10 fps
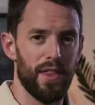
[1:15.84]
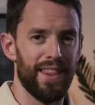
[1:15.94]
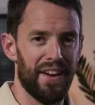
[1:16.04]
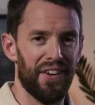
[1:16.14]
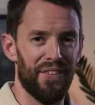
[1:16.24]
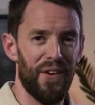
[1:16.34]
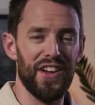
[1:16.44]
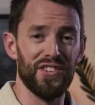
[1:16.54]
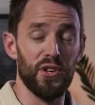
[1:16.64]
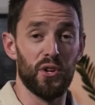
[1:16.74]
There are
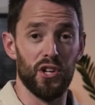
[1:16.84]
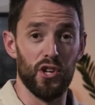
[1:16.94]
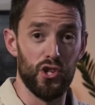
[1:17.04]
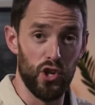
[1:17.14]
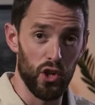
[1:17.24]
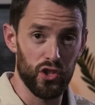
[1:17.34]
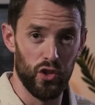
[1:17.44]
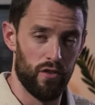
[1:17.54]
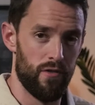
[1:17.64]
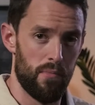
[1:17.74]
ways that you can adjust
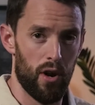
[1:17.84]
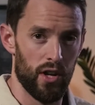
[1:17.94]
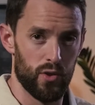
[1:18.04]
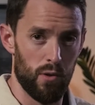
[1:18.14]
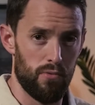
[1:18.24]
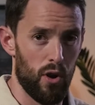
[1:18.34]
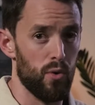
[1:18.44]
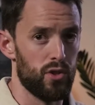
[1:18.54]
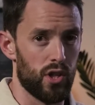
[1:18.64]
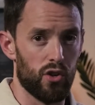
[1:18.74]
your vibrato
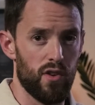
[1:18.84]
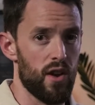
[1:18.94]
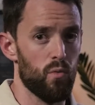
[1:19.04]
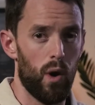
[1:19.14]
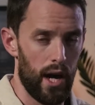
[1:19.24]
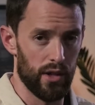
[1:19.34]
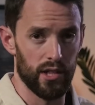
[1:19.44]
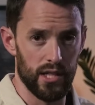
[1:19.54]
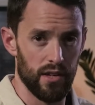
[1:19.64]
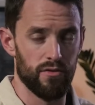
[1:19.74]
approach to create
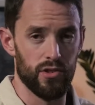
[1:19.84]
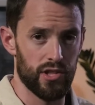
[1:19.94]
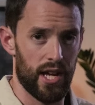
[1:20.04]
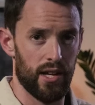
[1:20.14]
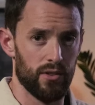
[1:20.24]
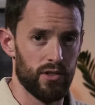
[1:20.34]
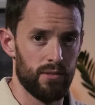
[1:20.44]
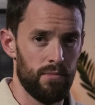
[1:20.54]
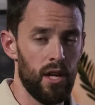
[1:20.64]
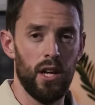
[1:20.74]
wildly different sounds.
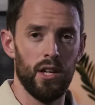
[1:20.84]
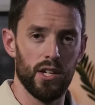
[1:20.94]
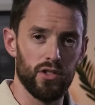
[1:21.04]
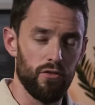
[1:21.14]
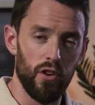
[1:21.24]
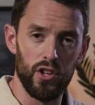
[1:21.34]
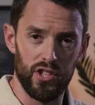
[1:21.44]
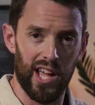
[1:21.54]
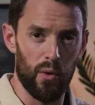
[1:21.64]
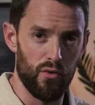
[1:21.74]
That's the first
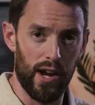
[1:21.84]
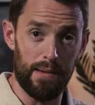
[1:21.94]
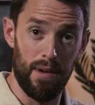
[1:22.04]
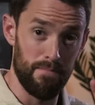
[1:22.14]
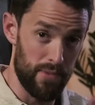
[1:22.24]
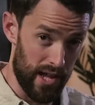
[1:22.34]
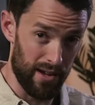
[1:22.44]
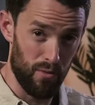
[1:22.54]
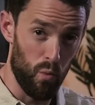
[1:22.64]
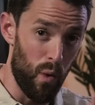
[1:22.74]
thing I would recommend
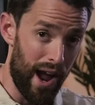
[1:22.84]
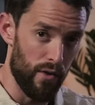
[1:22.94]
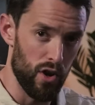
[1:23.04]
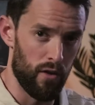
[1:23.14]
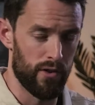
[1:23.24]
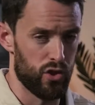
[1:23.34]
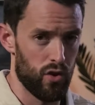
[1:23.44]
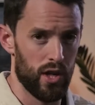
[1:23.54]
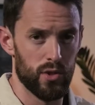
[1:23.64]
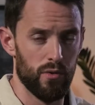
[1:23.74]
being wary of and
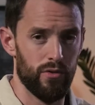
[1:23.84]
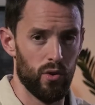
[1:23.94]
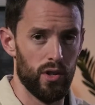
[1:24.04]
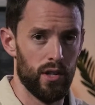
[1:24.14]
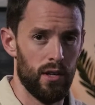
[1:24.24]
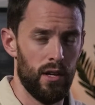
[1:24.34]
trying to avoid.